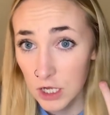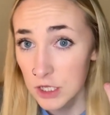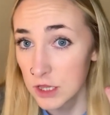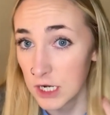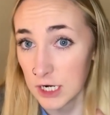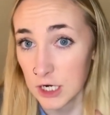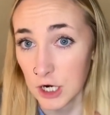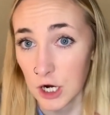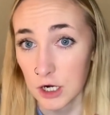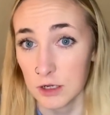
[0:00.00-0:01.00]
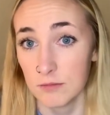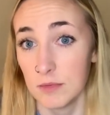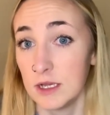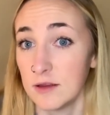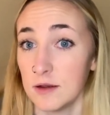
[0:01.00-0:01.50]
there
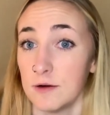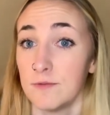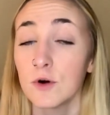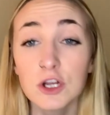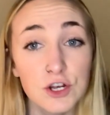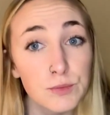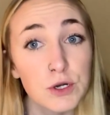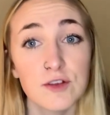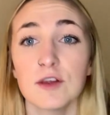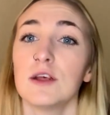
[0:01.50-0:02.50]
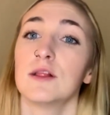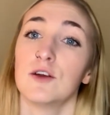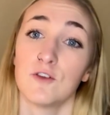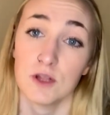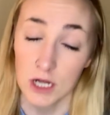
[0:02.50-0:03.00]
is a fortunate person and
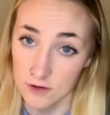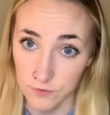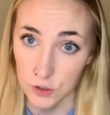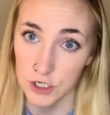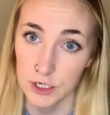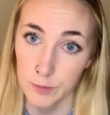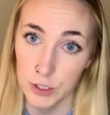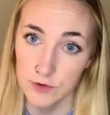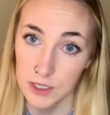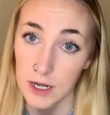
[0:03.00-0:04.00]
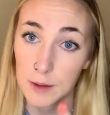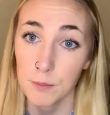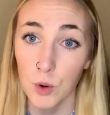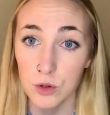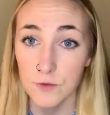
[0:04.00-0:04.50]
there's a less fortunate person and
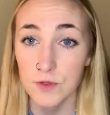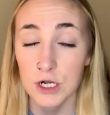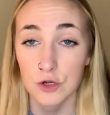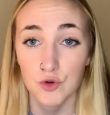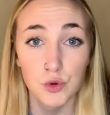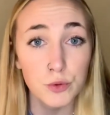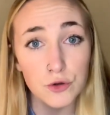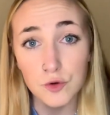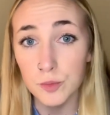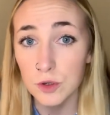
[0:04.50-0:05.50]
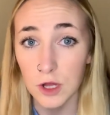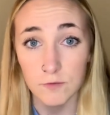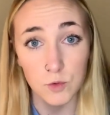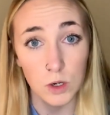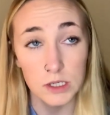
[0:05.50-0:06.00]
both of their super super loved
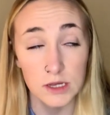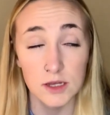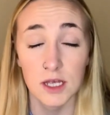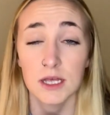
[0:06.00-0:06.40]
ones